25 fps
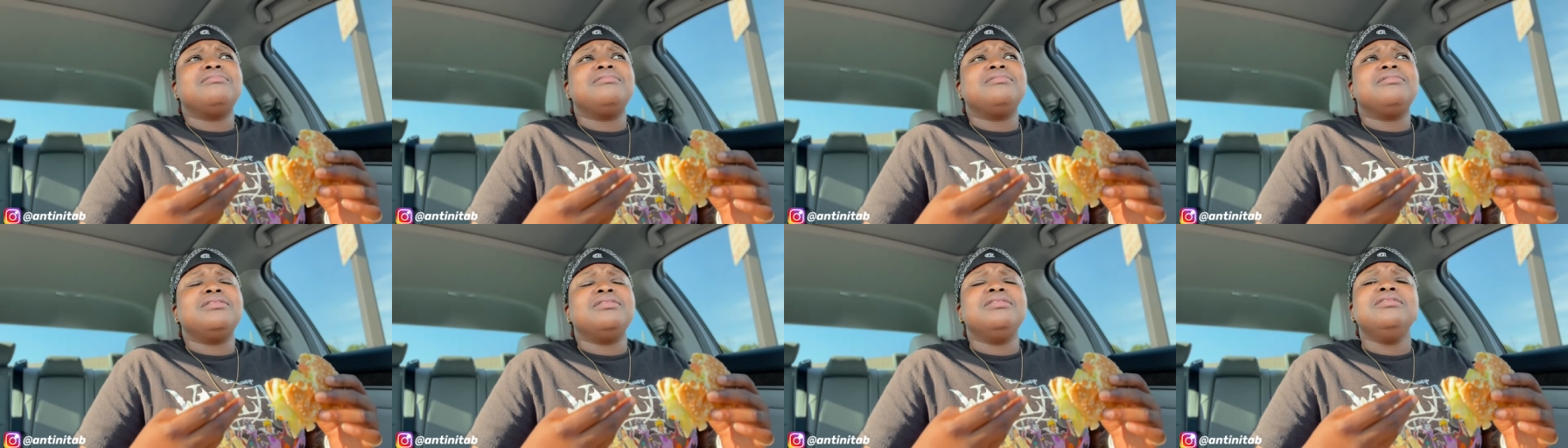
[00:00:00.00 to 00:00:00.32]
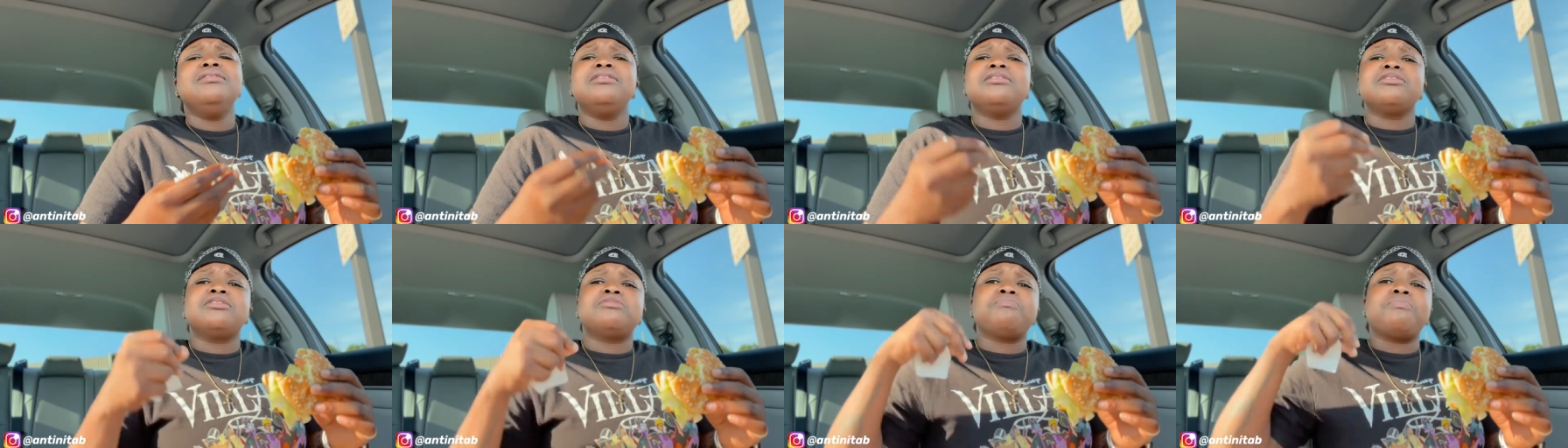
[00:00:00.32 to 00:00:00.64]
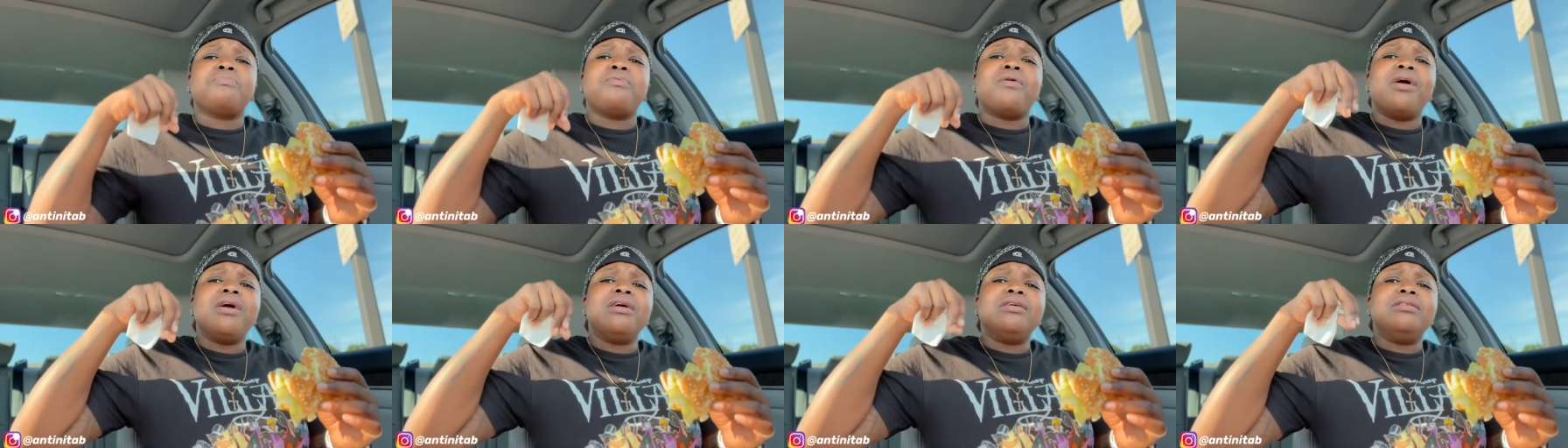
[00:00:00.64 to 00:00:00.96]
a little
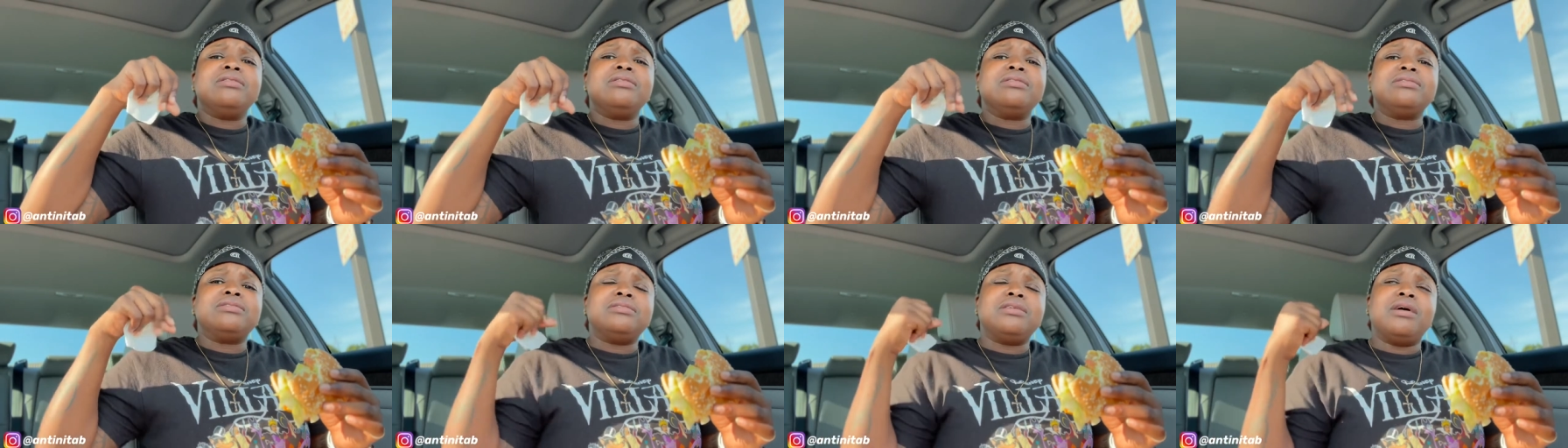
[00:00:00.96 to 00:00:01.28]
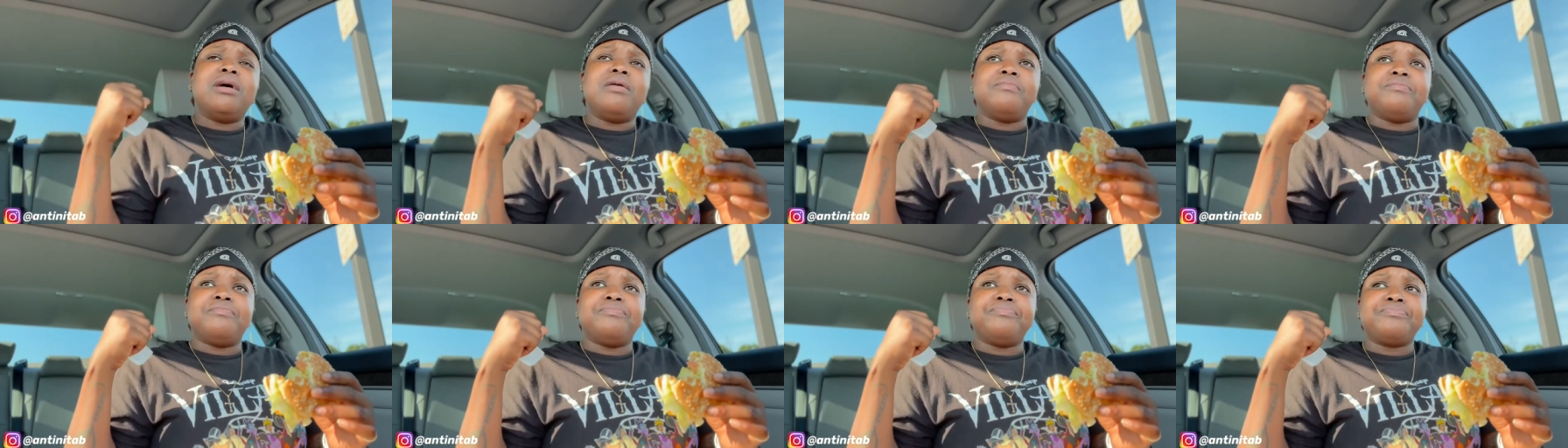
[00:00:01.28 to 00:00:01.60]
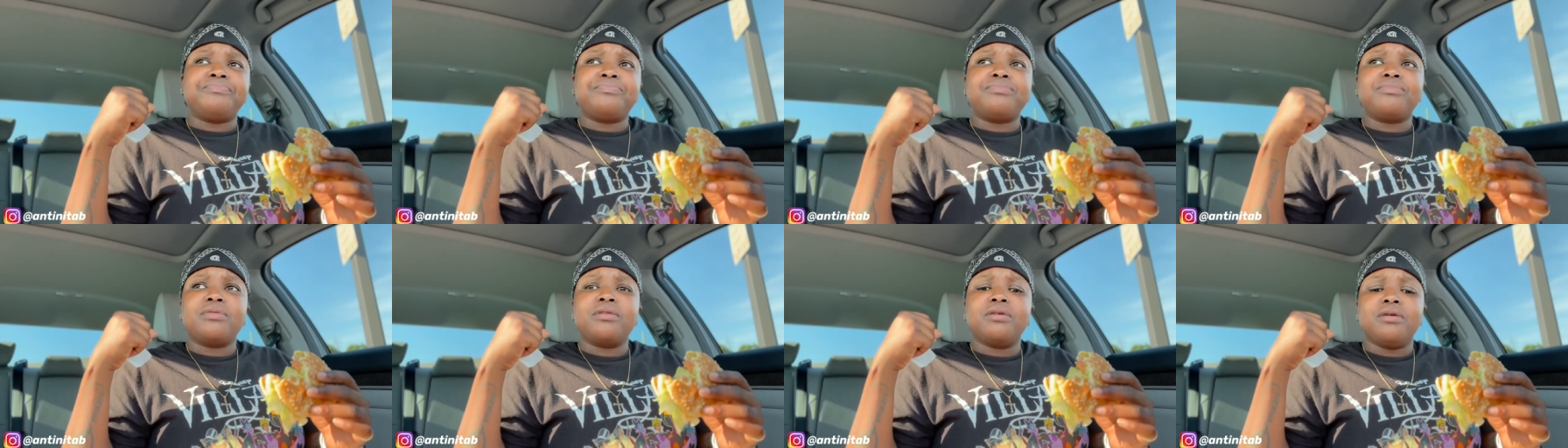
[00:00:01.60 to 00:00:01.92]
sprinkle or
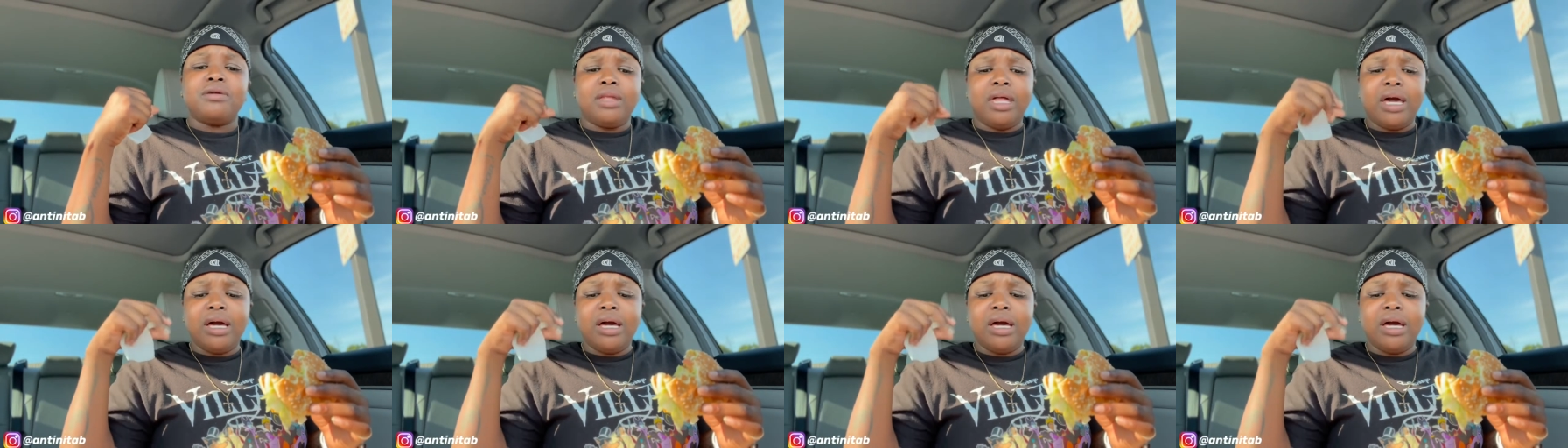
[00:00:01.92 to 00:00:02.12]
something.